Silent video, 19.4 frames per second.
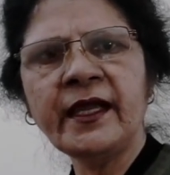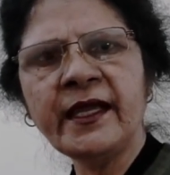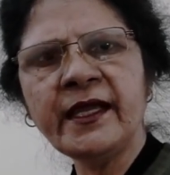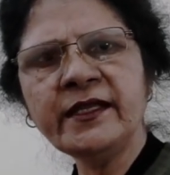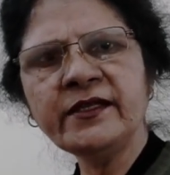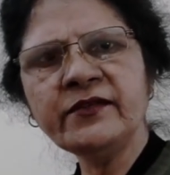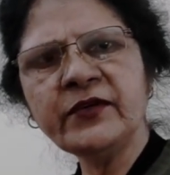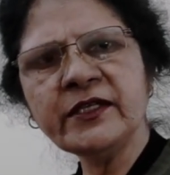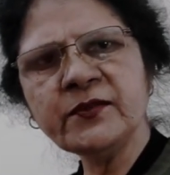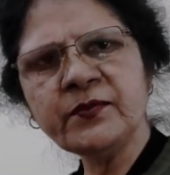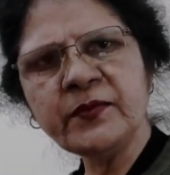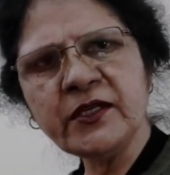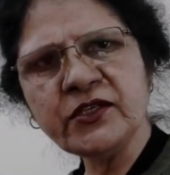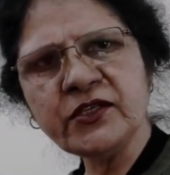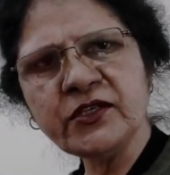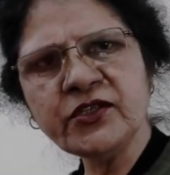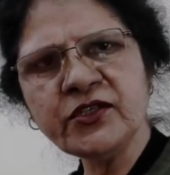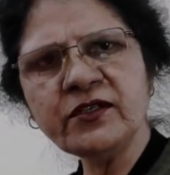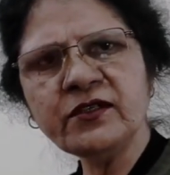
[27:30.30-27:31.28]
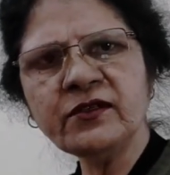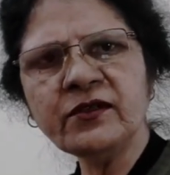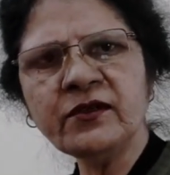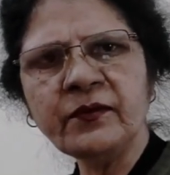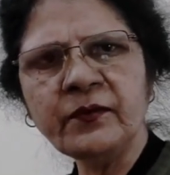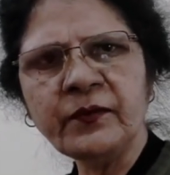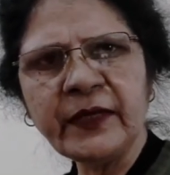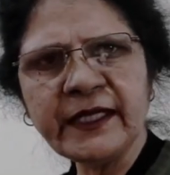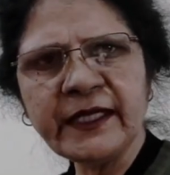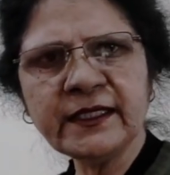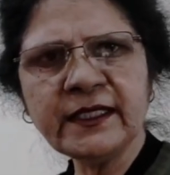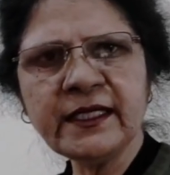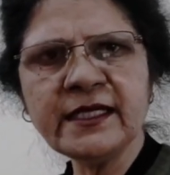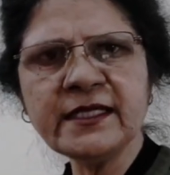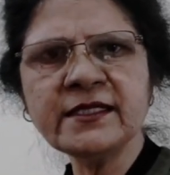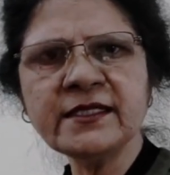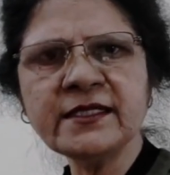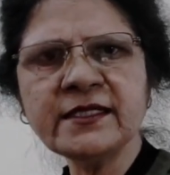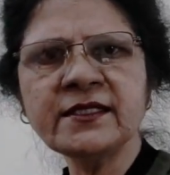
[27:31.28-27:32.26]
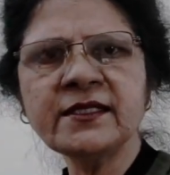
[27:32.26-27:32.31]
and was patient,
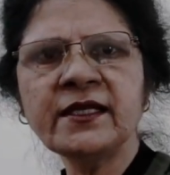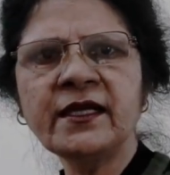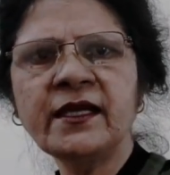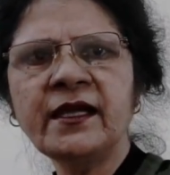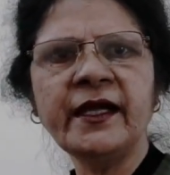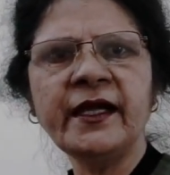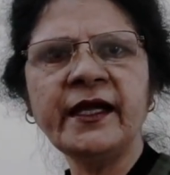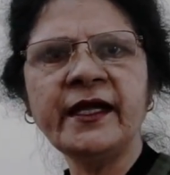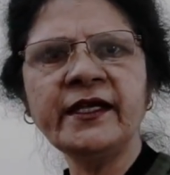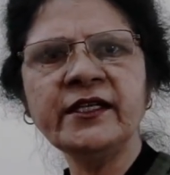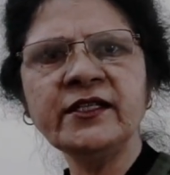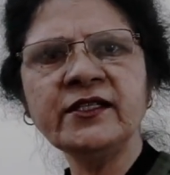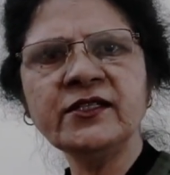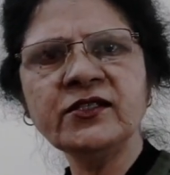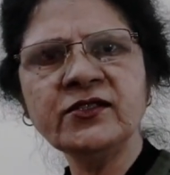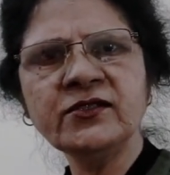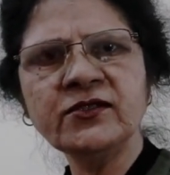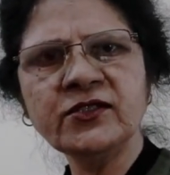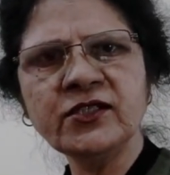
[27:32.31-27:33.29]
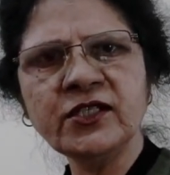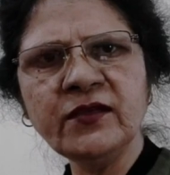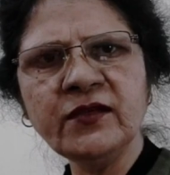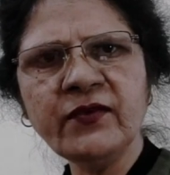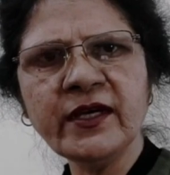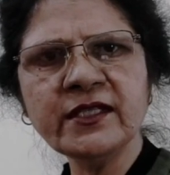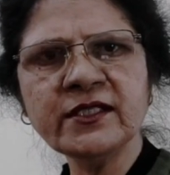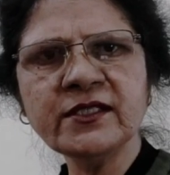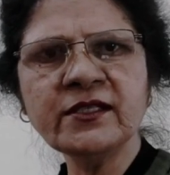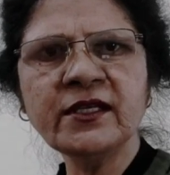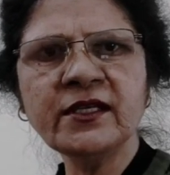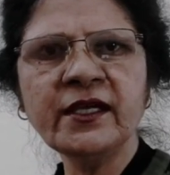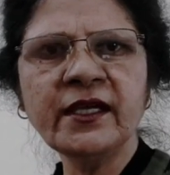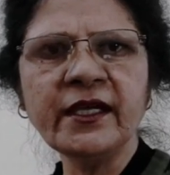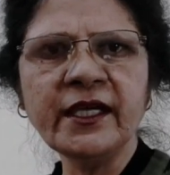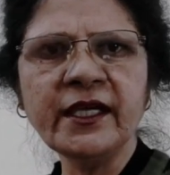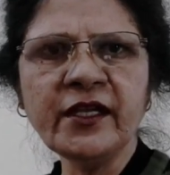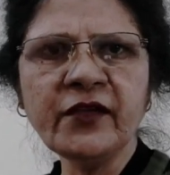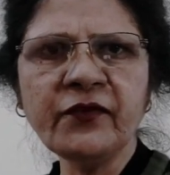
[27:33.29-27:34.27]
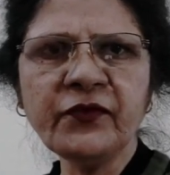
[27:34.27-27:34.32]
breathless, and she was
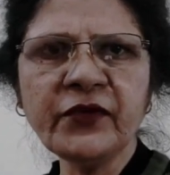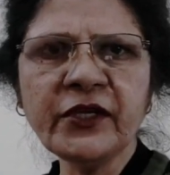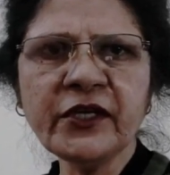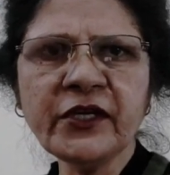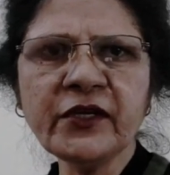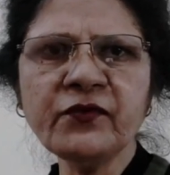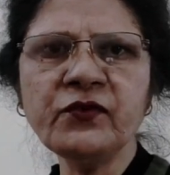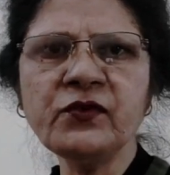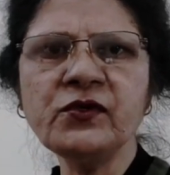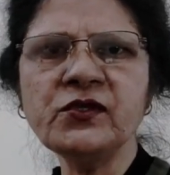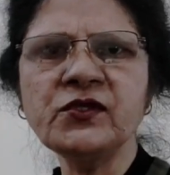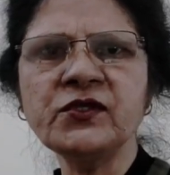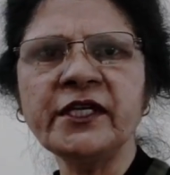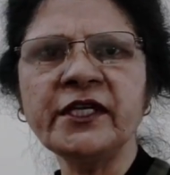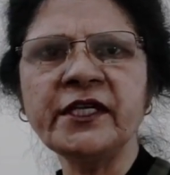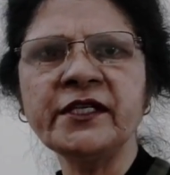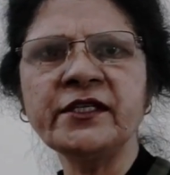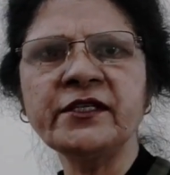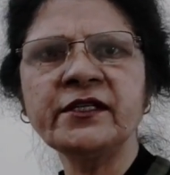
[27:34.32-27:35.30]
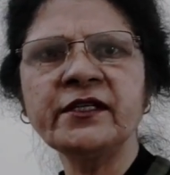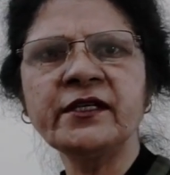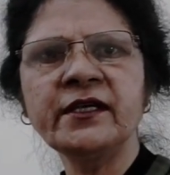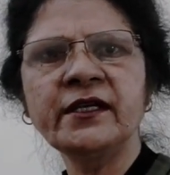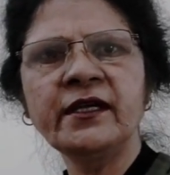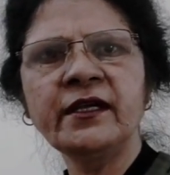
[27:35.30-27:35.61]
in a fearful state